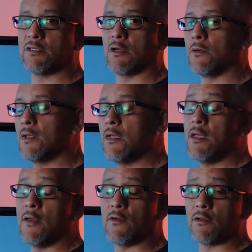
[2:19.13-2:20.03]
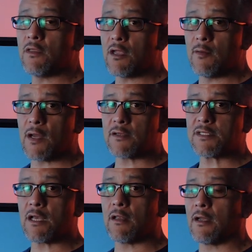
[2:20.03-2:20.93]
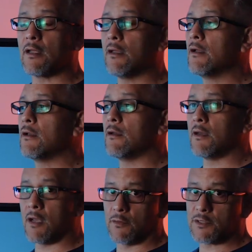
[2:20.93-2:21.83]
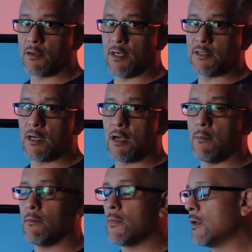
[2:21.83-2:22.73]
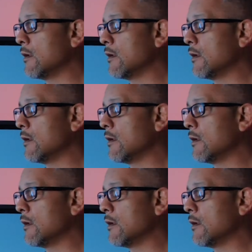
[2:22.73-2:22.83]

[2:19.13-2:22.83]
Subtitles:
So if you're thinking about selling, now is a great time.